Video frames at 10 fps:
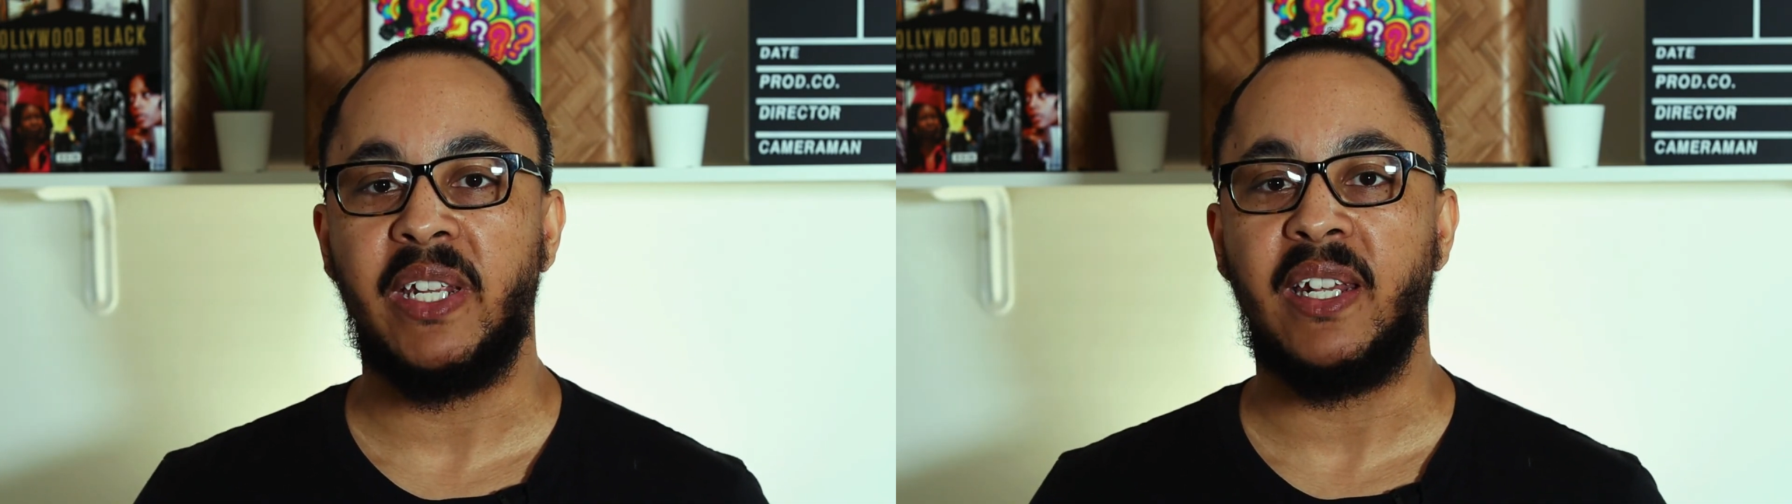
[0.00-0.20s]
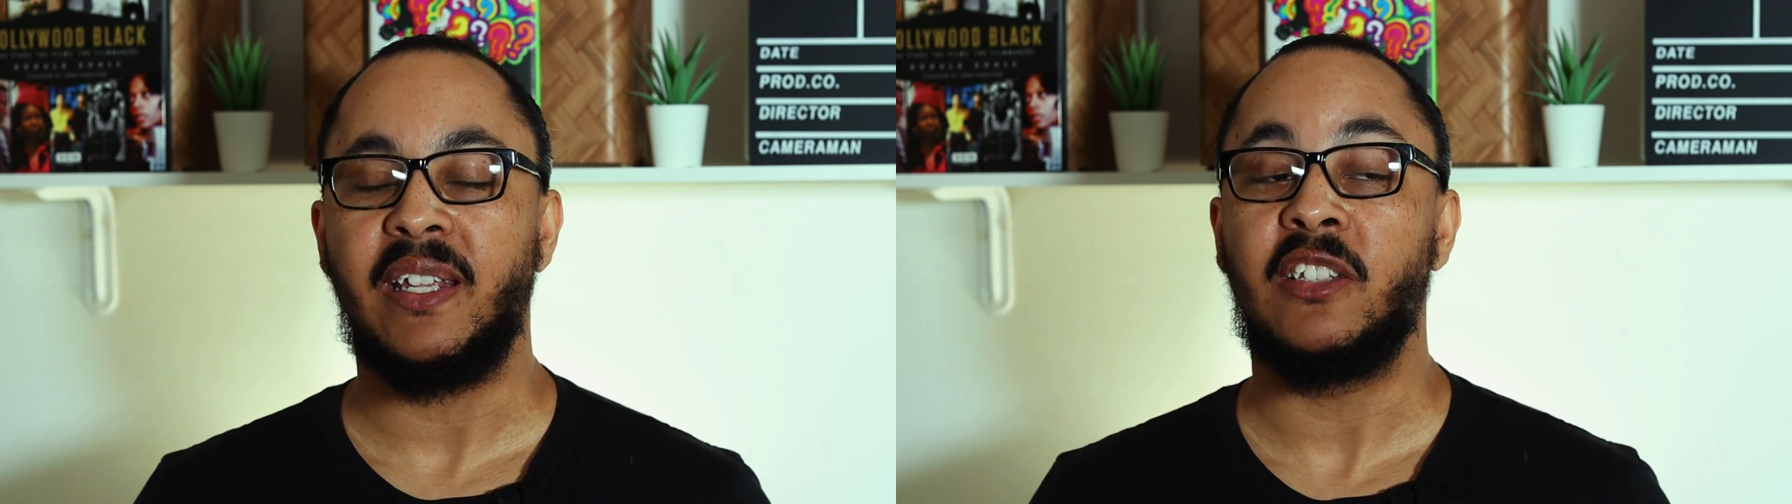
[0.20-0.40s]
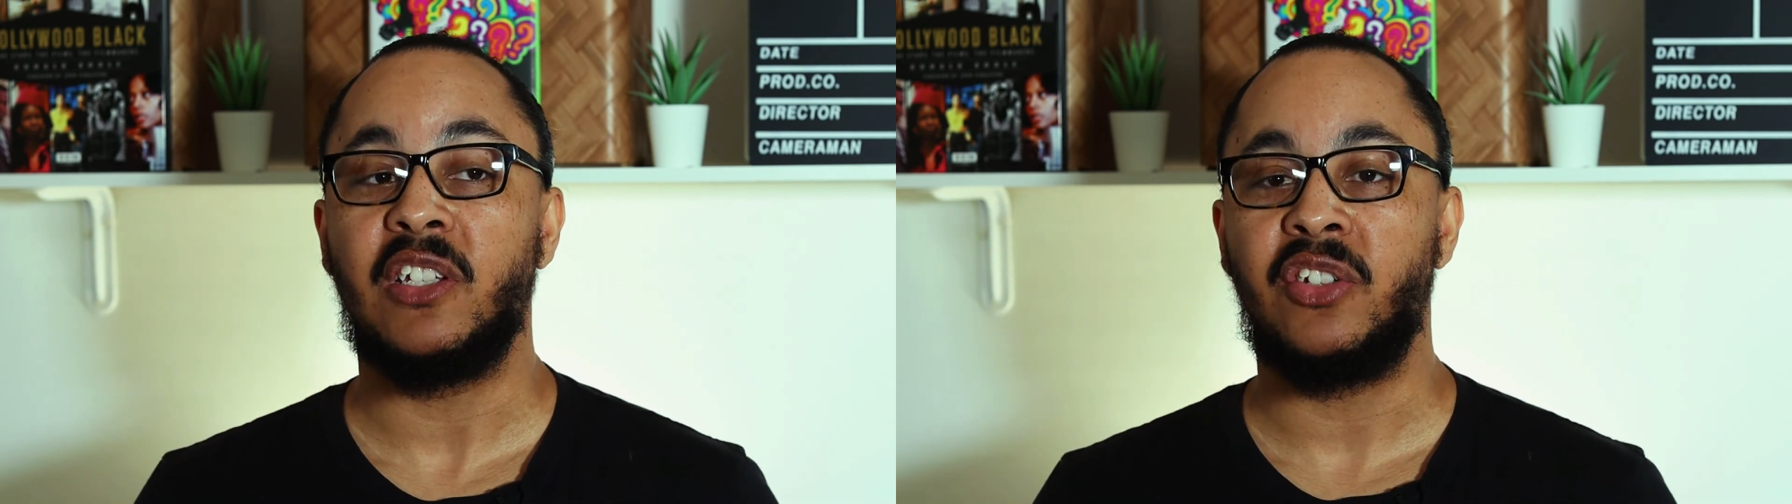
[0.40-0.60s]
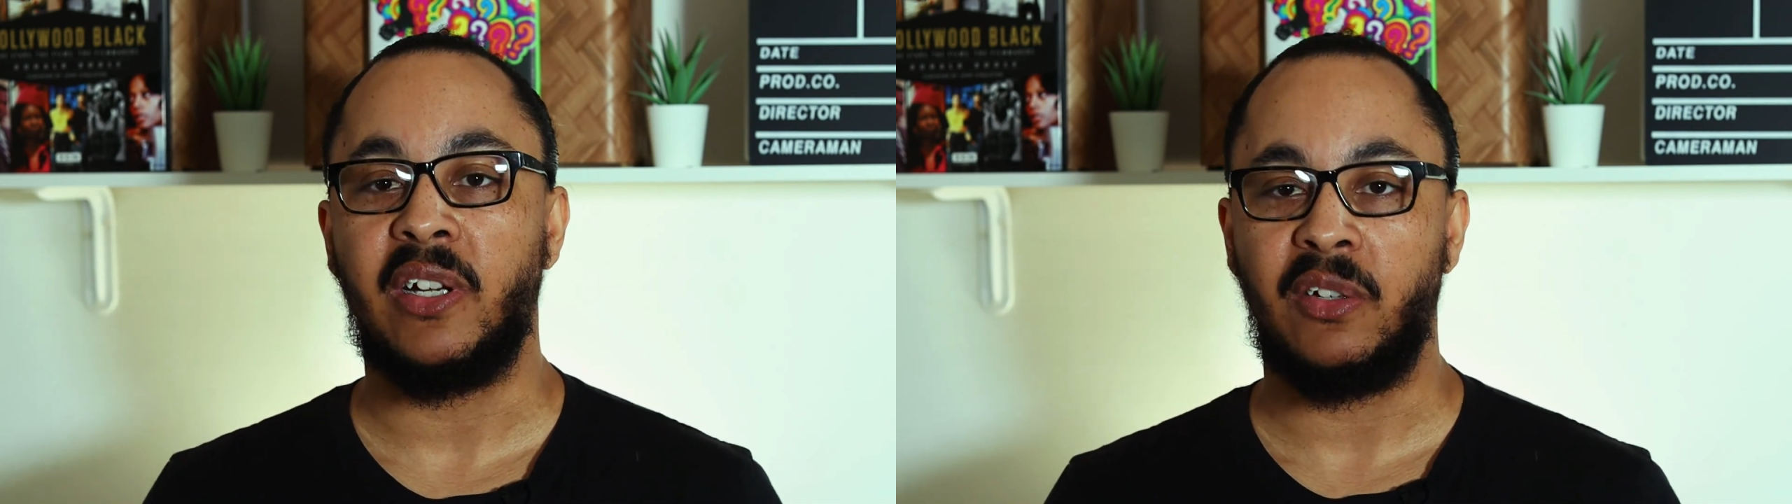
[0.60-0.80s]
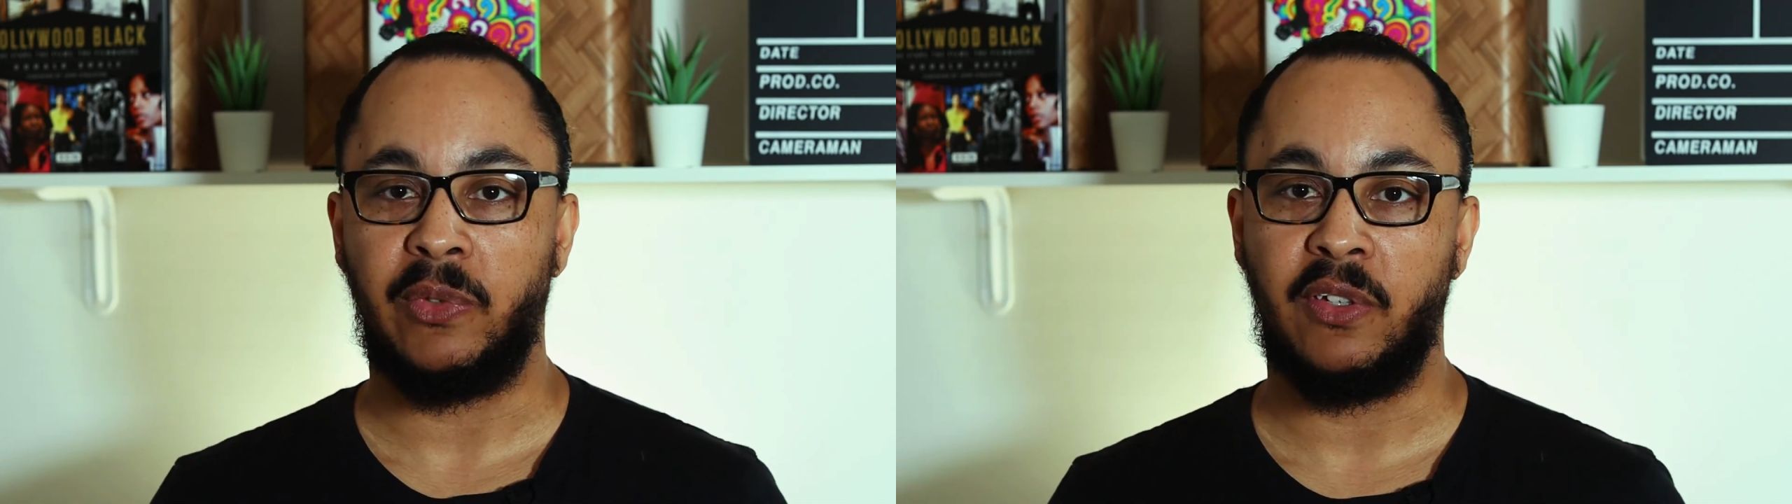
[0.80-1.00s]
media and to
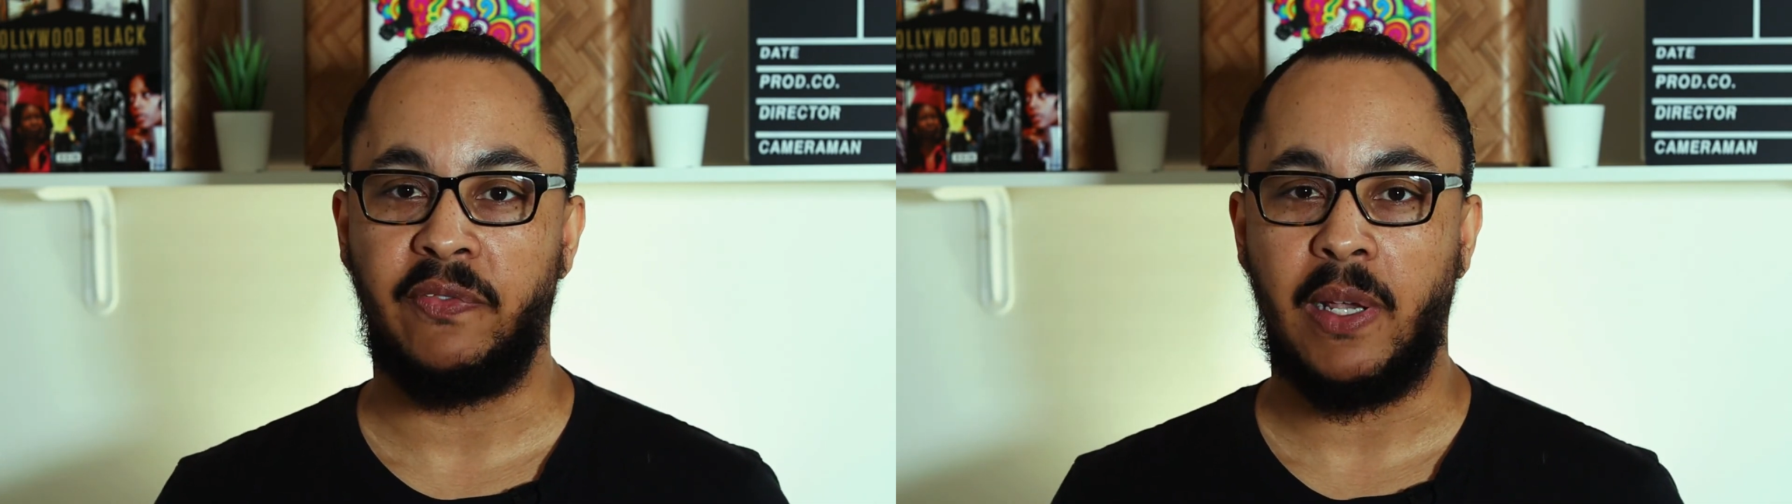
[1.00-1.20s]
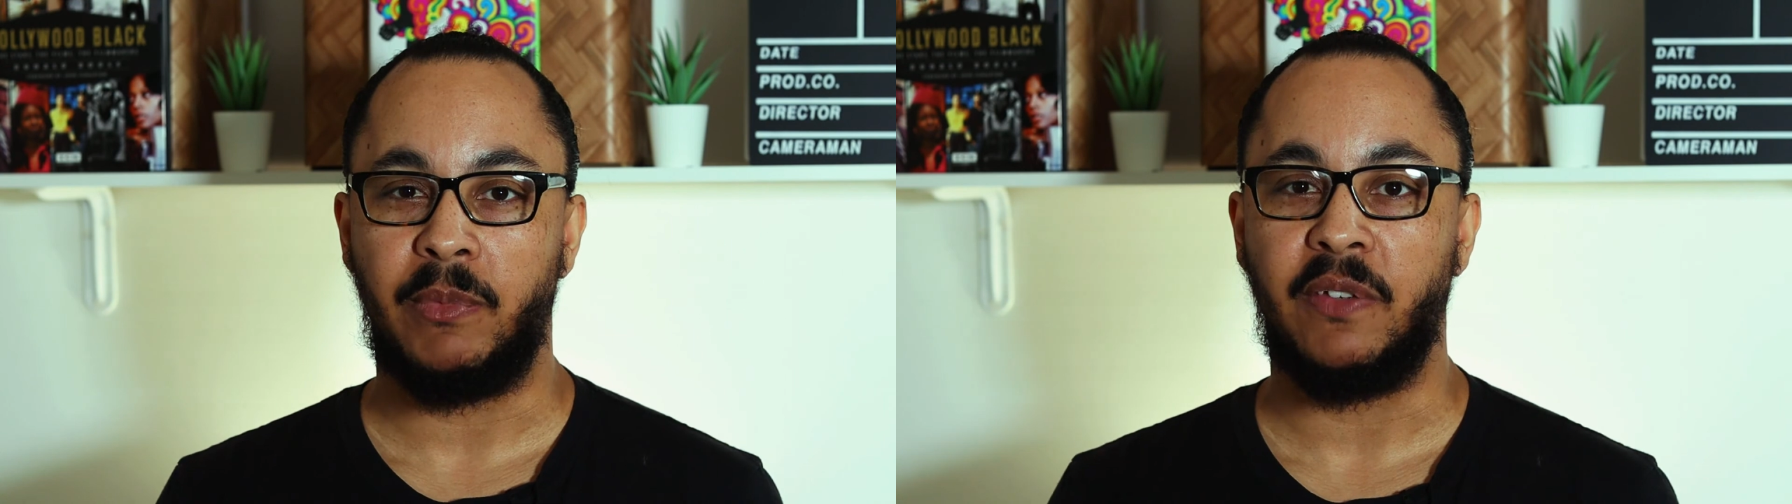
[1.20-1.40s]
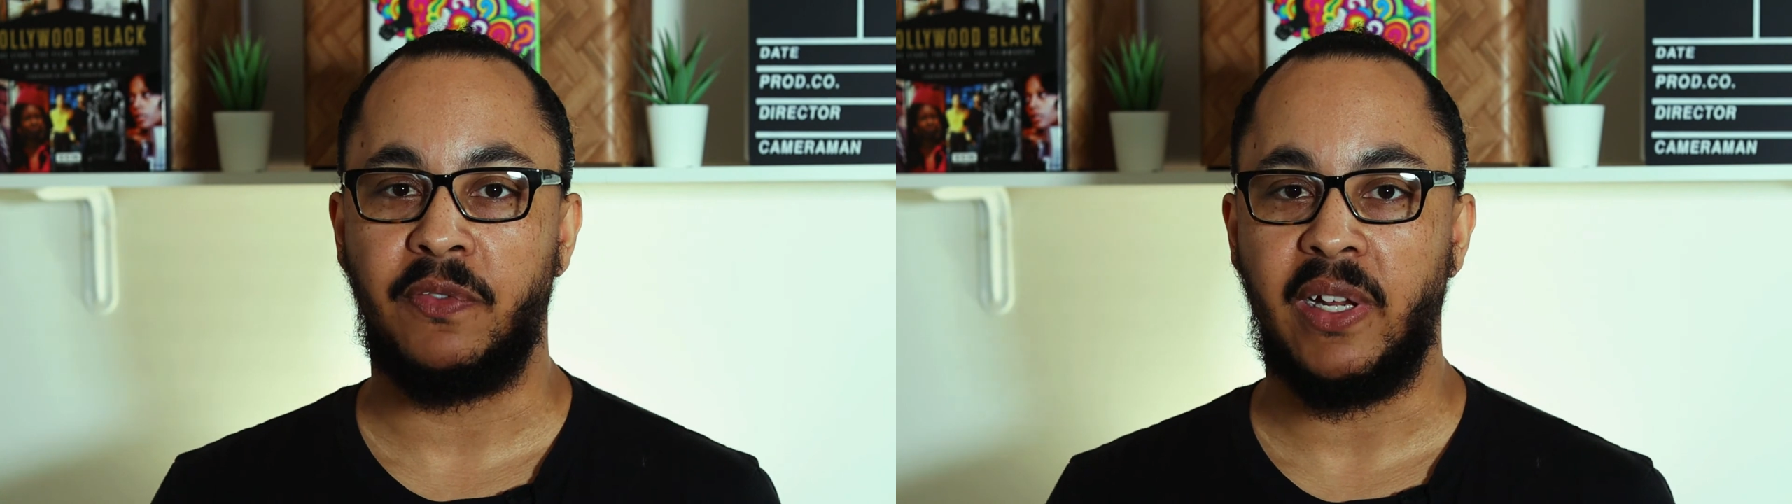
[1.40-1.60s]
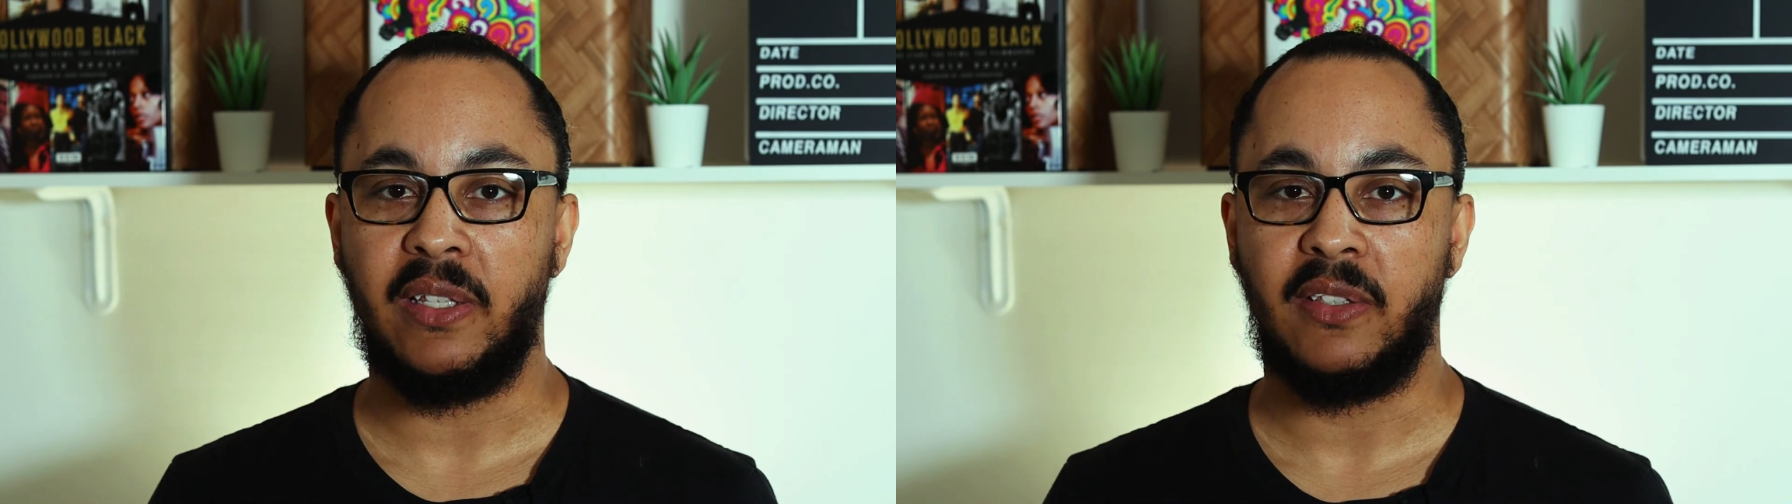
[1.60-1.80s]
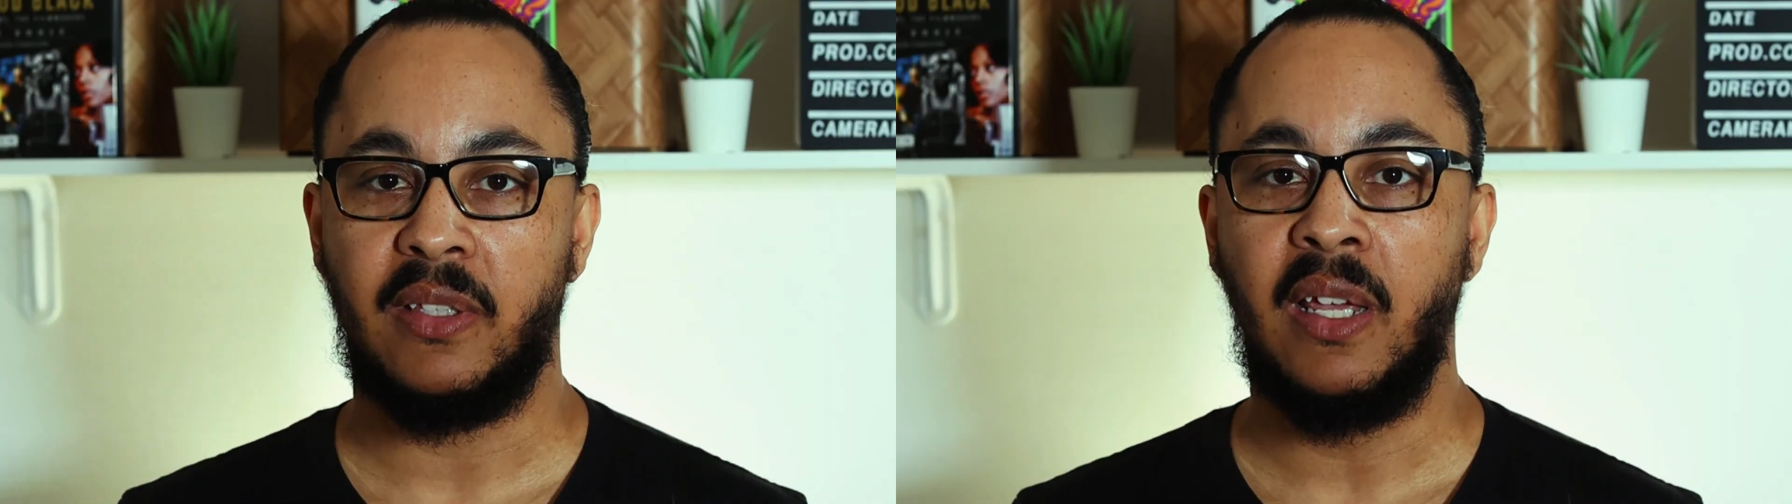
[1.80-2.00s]
share it with your family and
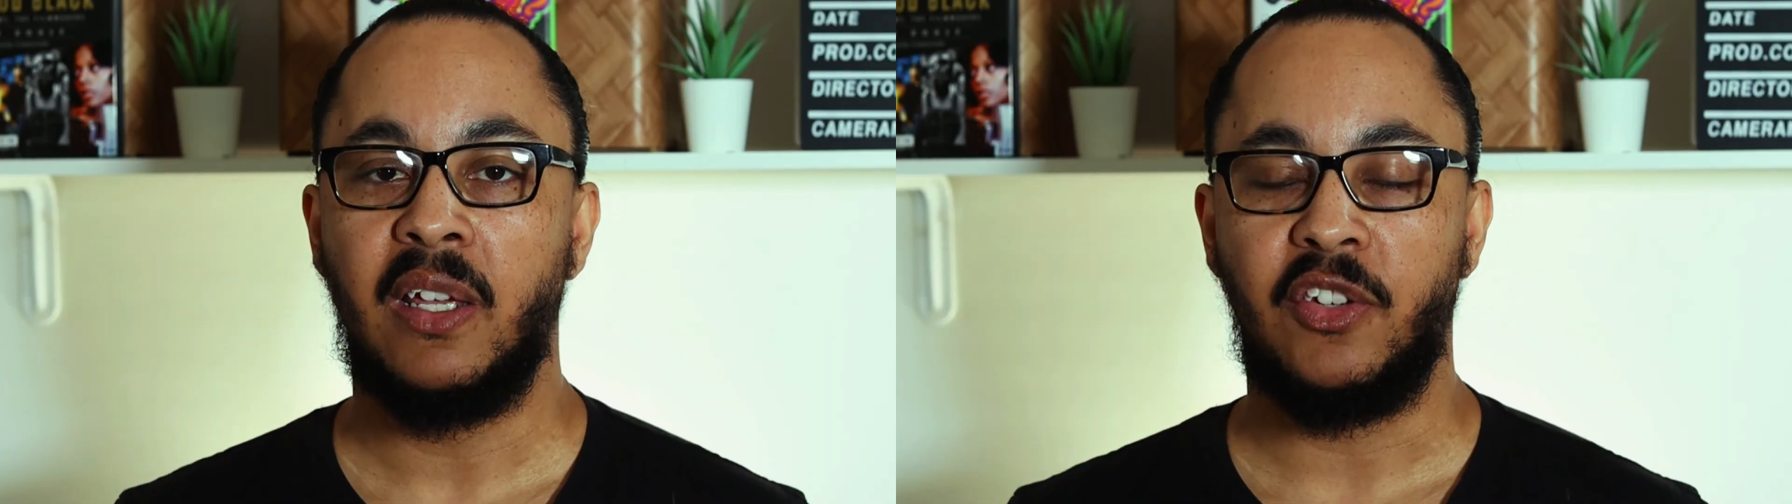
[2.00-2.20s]
friends.